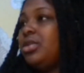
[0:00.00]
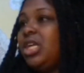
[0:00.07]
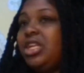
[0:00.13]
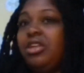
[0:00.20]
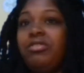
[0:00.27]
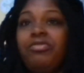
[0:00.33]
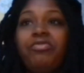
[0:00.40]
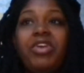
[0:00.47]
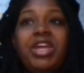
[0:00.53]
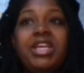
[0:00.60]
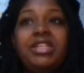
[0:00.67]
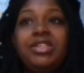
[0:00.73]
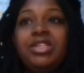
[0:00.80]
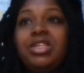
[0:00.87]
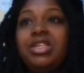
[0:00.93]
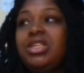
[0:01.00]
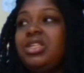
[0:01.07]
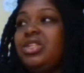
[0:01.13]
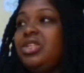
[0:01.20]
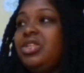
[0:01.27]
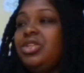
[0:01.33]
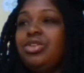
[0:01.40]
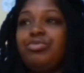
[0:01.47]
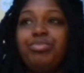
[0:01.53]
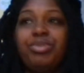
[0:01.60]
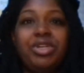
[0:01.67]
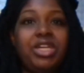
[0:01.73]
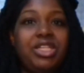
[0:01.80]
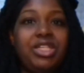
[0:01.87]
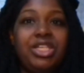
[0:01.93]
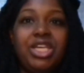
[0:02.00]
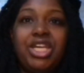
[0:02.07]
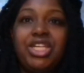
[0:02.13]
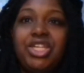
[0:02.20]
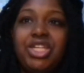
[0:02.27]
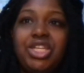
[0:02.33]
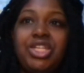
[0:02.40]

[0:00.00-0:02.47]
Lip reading: any phrases, your pronunciation